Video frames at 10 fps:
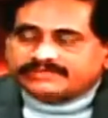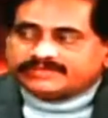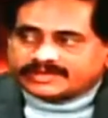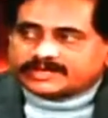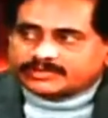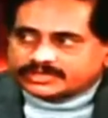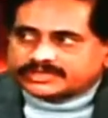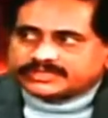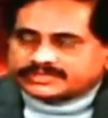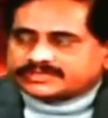Even when
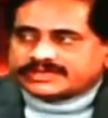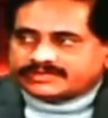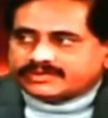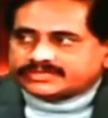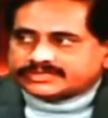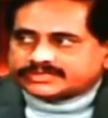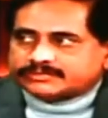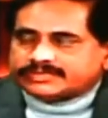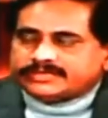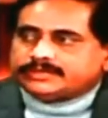compared to that, this is an advanced
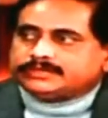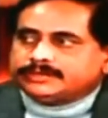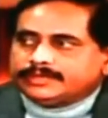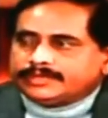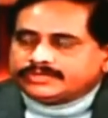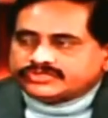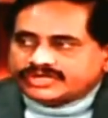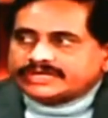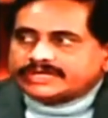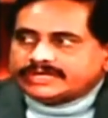system. Here,
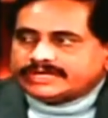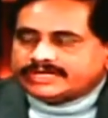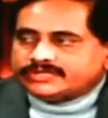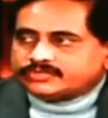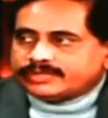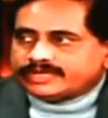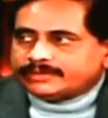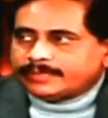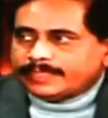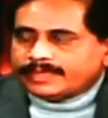technically, it gives
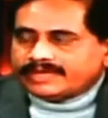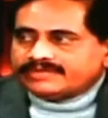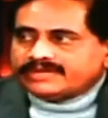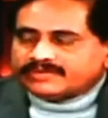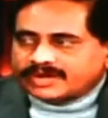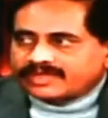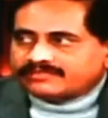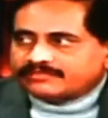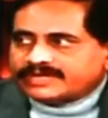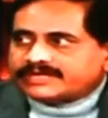me every
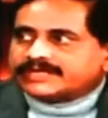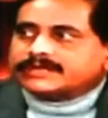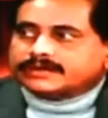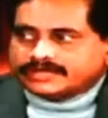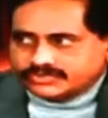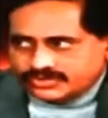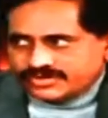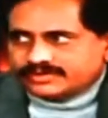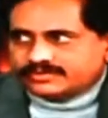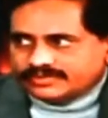1.5 minute, I can run a
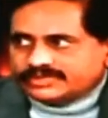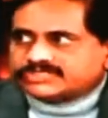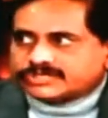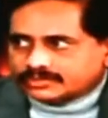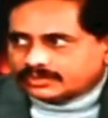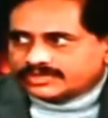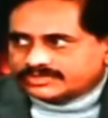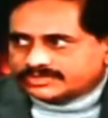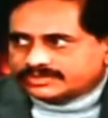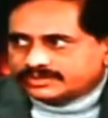train with this
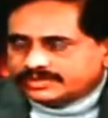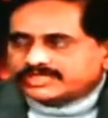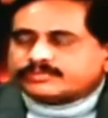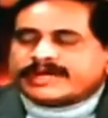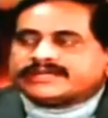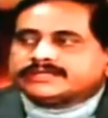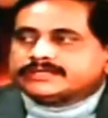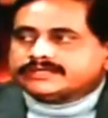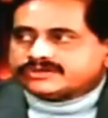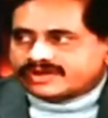technology. Mm-hmm. It's
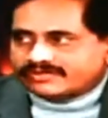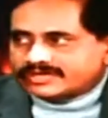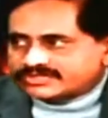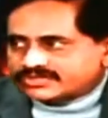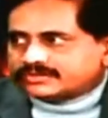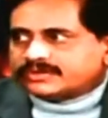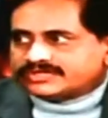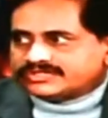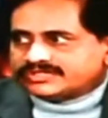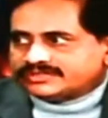practically driverless
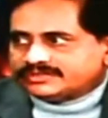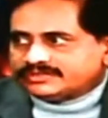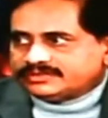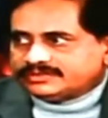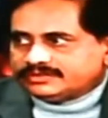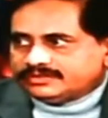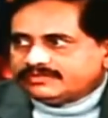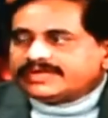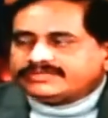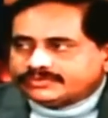technology.
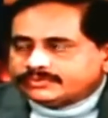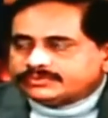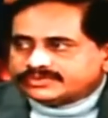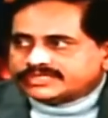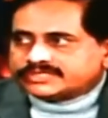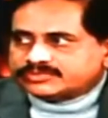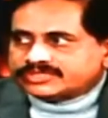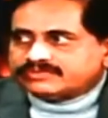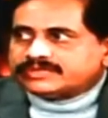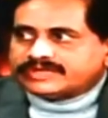Very few
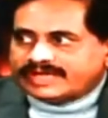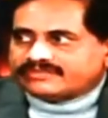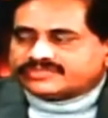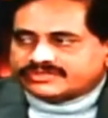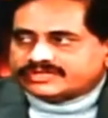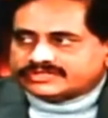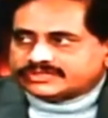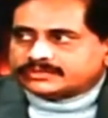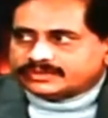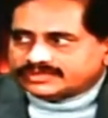systems in the world have
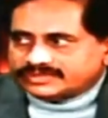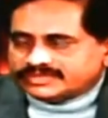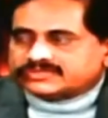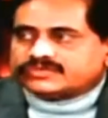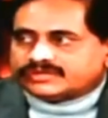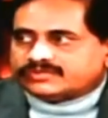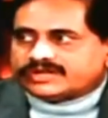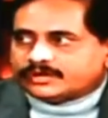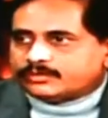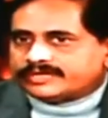driverless technology. That's one
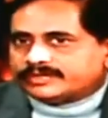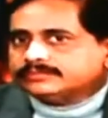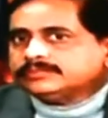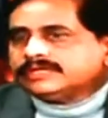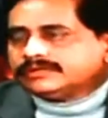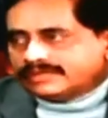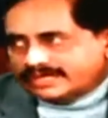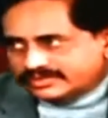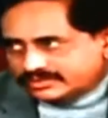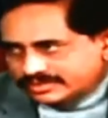we're adopting.
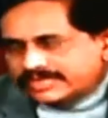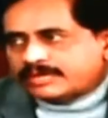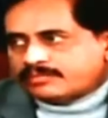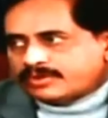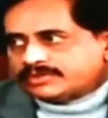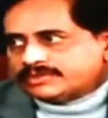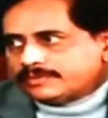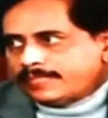That account.